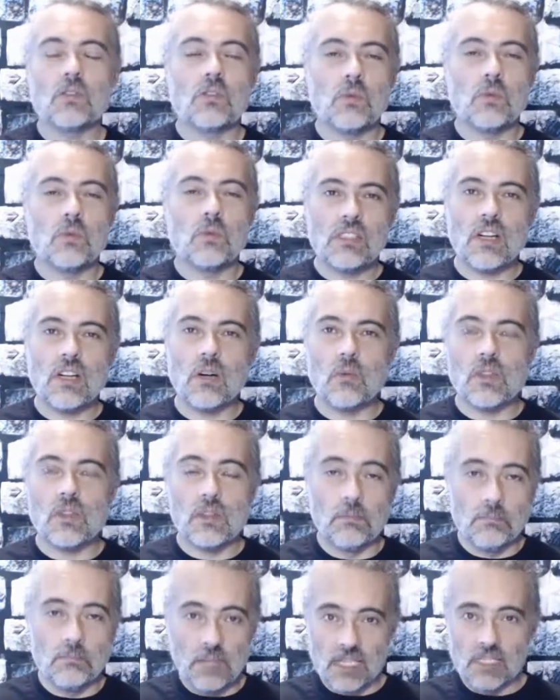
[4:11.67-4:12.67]
So we start
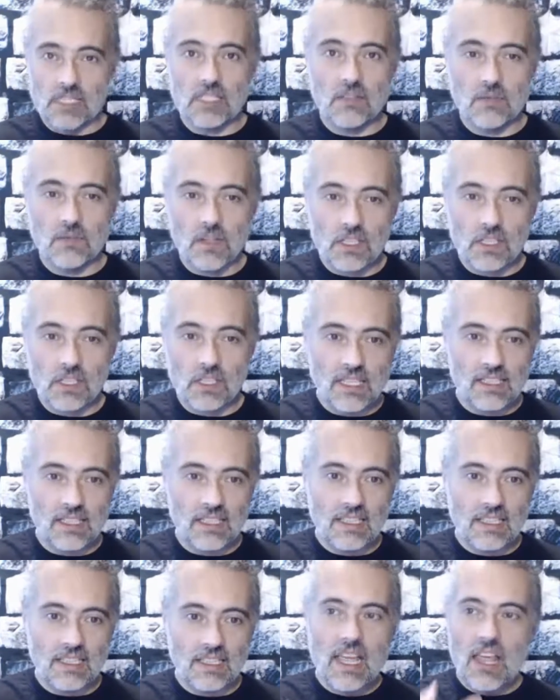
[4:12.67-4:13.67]
with the basic
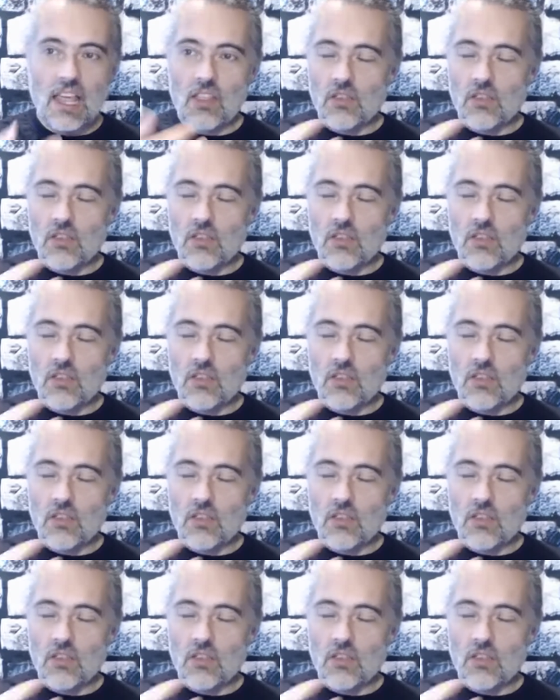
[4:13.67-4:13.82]
functionality,